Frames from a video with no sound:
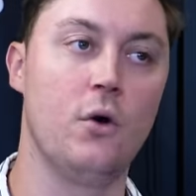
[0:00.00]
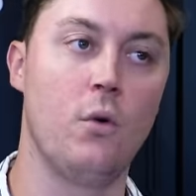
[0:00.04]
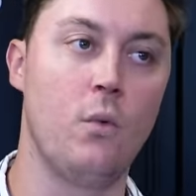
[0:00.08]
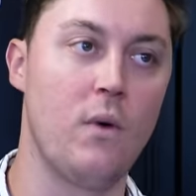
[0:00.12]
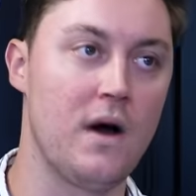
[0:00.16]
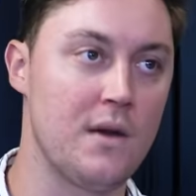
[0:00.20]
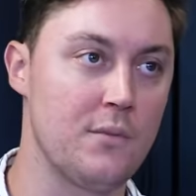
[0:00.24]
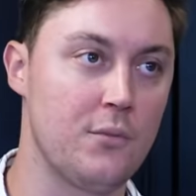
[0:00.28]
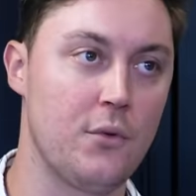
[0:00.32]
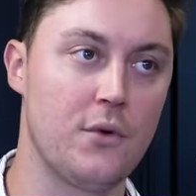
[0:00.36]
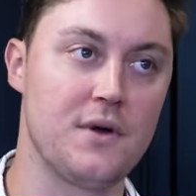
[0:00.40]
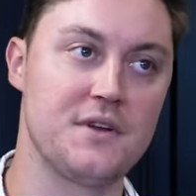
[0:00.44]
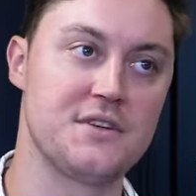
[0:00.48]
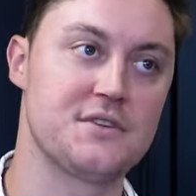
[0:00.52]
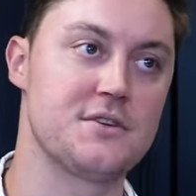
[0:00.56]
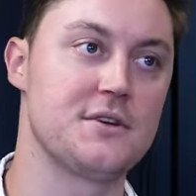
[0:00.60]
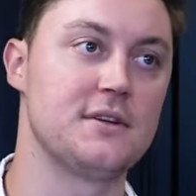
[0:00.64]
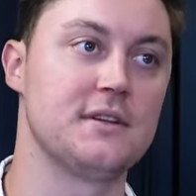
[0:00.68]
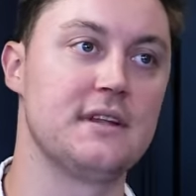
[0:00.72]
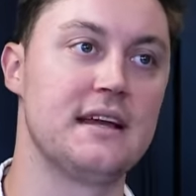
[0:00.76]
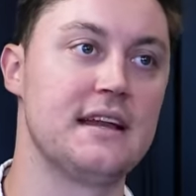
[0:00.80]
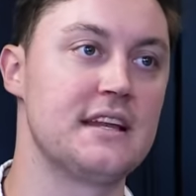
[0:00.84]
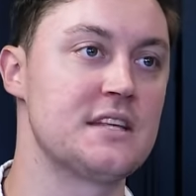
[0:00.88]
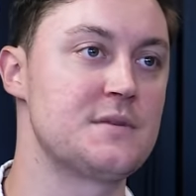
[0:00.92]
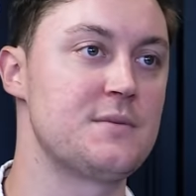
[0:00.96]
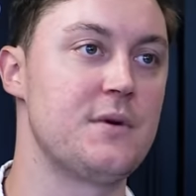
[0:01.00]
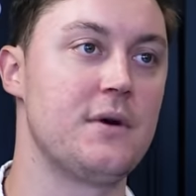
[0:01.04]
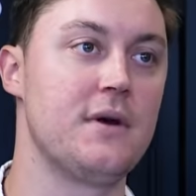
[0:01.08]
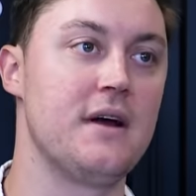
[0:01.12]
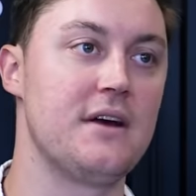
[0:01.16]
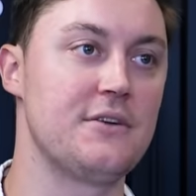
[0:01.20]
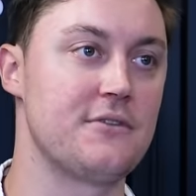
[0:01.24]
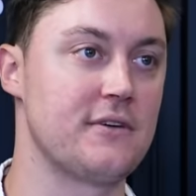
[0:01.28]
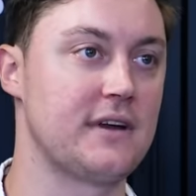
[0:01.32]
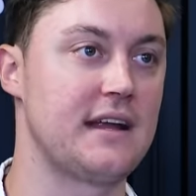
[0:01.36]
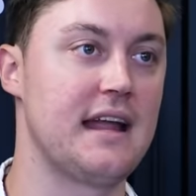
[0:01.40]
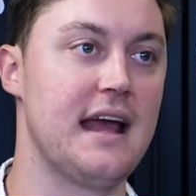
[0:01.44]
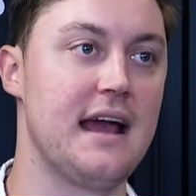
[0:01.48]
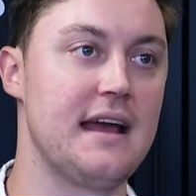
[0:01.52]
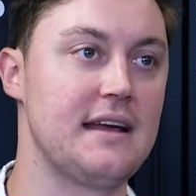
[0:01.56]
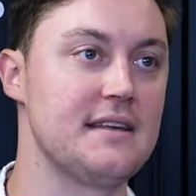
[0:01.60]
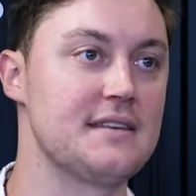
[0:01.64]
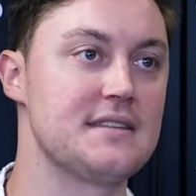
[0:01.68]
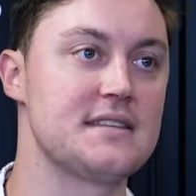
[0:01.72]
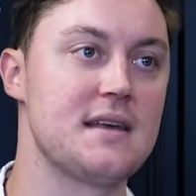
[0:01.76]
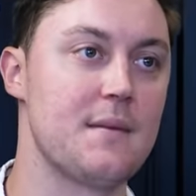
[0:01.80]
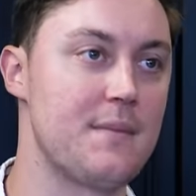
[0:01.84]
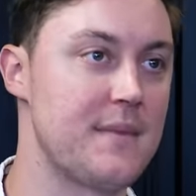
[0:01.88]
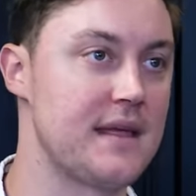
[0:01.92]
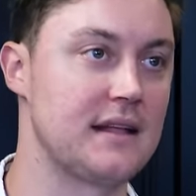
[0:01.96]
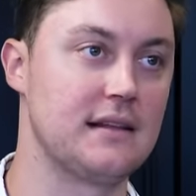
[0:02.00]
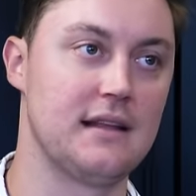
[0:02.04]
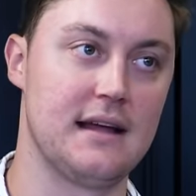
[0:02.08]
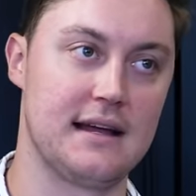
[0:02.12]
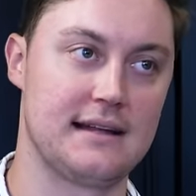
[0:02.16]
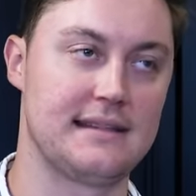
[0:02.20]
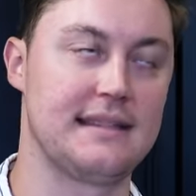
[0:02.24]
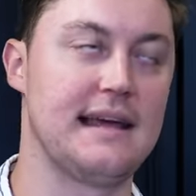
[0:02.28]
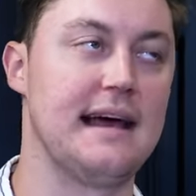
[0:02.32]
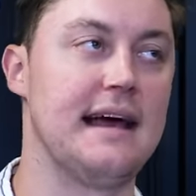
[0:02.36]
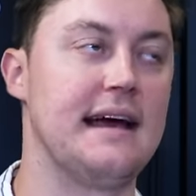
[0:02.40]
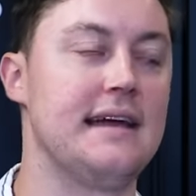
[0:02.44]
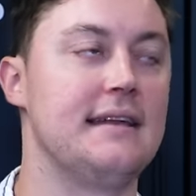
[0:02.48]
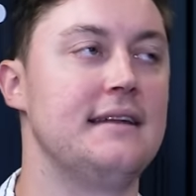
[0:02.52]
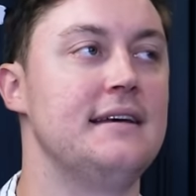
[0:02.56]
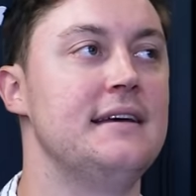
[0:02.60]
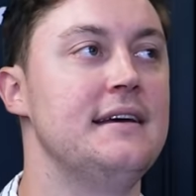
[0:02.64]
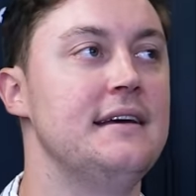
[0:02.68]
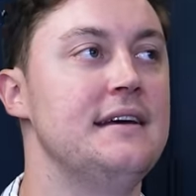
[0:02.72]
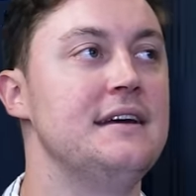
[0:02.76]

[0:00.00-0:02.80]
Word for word: or one point two litres per one hundred Ks, something like that.